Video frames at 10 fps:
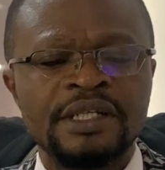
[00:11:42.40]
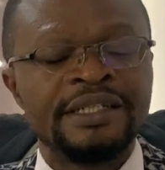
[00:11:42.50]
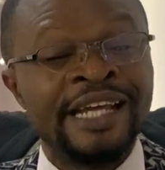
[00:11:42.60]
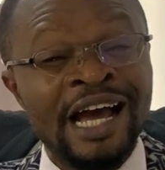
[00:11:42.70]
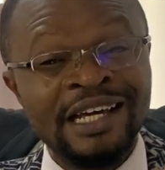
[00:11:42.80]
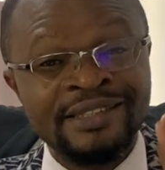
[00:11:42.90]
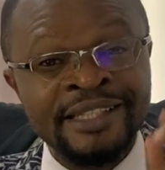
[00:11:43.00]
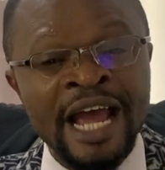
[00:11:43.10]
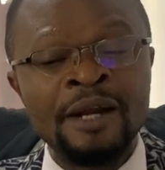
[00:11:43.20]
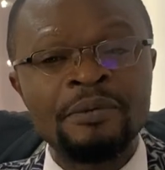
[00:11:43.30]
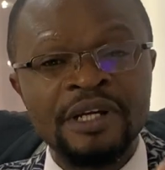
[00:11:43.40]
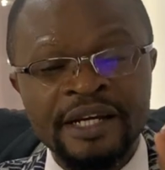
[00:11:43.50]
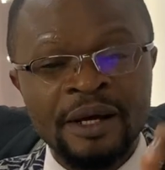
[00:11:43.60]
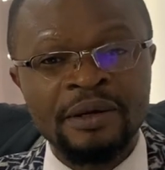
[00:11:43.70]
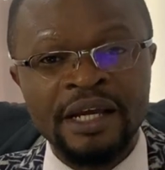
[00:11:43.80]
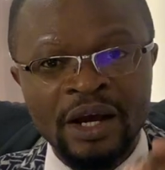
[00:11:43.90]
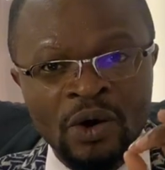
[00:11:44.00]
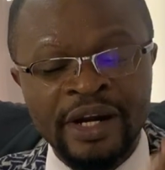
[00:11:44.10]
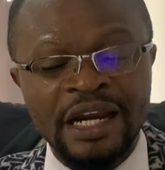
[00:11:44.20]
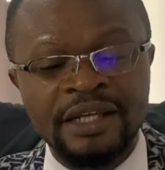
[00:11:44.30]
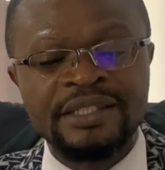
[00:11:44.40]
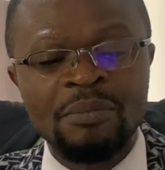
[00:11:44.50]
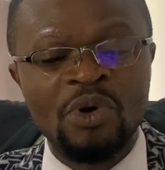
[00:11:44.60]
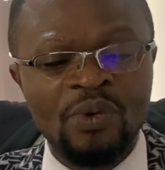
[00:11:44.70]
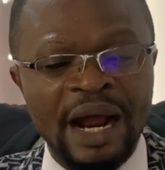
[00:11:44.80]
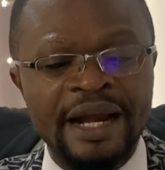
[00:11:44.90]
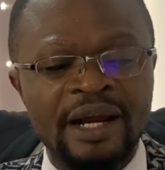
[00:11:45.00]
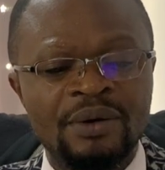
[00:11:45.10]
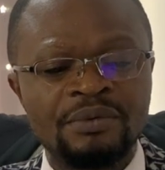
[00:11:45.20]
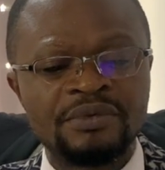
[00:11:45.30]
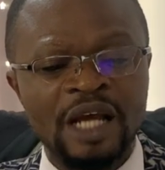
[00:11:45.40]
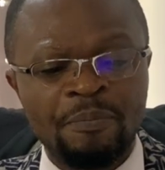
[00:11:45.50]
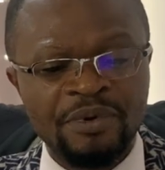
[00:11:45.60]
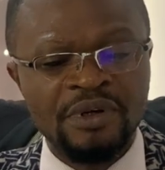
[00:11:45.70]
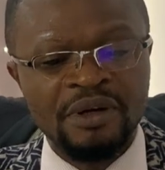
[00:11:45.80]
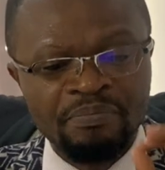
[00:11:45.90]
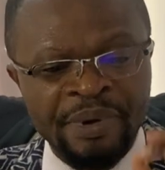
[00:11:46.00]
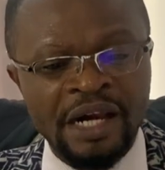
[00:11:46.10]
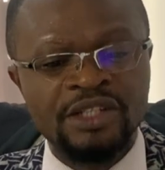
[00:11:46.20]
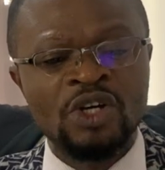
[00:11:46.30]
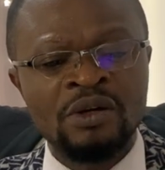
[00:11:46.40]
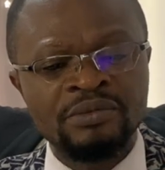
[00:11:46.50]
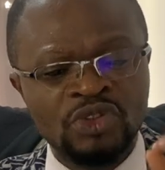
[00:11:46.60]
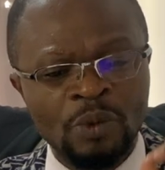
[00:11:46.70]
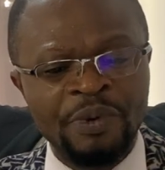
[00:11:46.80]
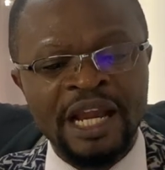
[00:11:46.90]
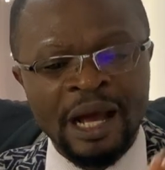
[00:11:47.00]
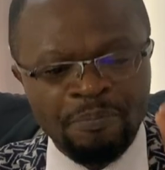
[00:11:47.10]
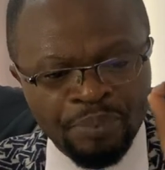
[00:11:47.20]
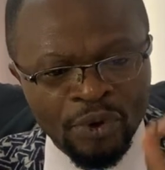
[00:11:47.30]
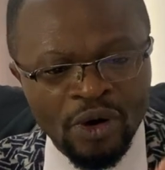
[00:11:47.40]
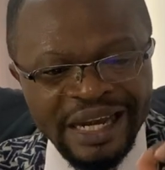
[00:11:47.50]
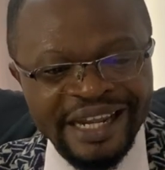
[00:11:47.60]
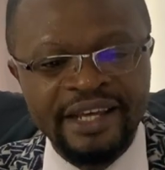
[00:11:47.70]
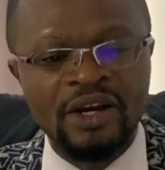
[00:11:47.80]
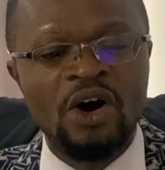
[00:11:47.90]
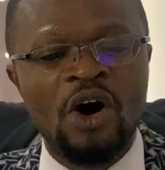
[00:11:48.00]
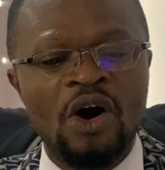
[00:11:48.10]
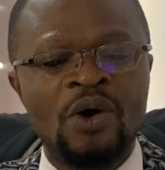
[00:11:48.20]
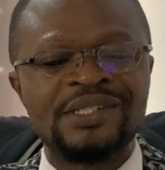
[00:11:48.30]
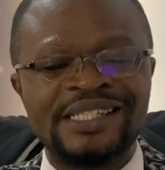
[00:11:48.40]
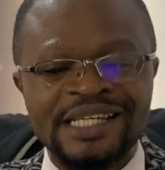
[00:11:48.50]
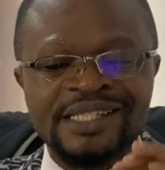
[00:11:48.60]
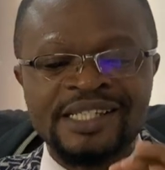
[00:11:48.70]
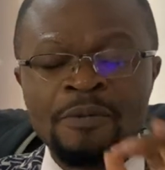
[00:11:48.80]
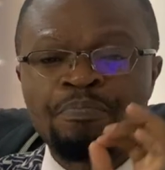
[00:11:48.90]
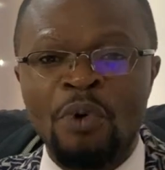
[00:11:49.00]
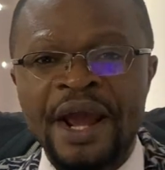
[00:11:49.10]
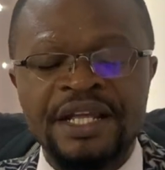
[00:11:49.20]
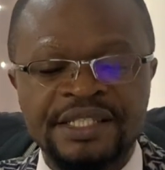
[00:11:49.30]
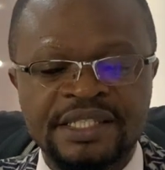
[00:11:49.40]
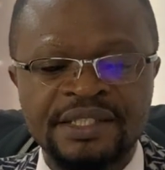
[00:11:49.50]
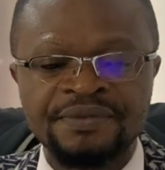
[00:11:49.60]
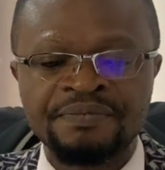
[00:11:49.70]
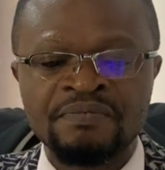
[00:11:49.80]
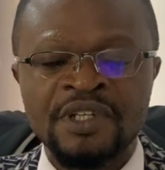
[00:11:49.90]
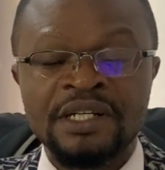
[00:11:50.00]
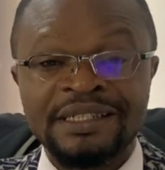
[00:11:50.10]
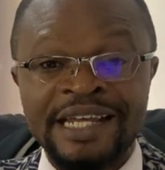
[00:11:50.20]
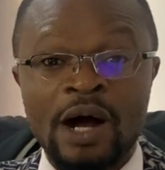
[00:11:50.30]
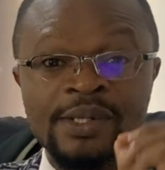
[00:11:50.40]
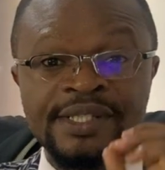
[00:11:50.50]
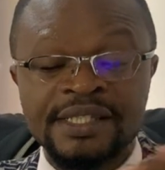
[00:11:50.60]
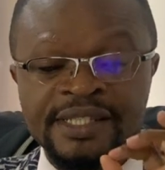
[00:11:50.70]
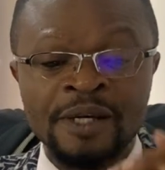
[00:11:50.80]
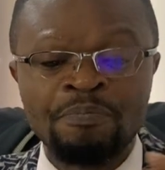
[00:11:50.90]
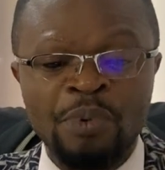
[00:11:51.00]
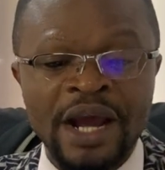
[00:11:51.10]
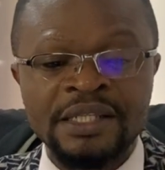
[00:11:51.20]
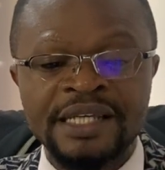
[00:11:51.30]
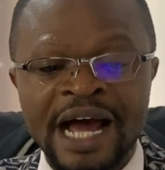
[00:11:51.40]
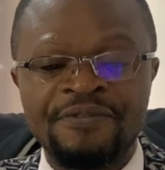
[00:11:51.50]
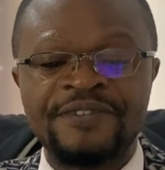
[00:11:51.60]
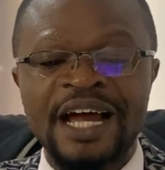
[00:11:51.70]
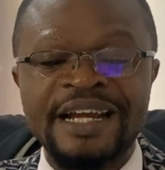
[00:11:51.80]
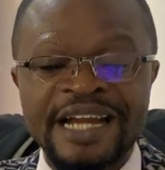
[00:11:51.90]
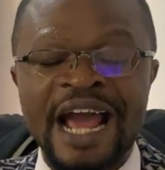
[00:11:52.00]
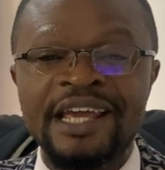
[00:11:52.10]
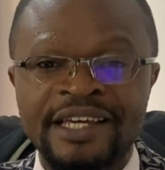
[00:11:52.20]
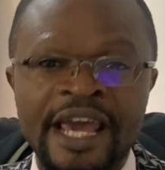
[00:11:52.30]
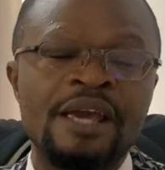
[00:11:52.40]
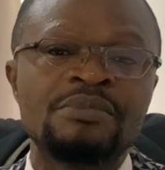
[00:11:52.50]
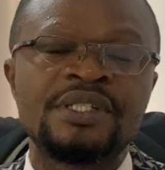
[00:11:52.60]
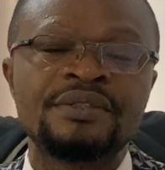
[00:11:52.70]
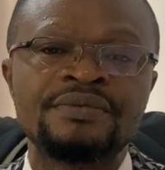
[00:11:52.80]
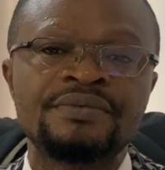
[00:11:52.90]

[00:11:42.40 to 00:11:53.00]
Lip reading: They are third on the league table right now. They are Belgium Jupiler Pro League on 16 points. They are on 16 points after 9 games.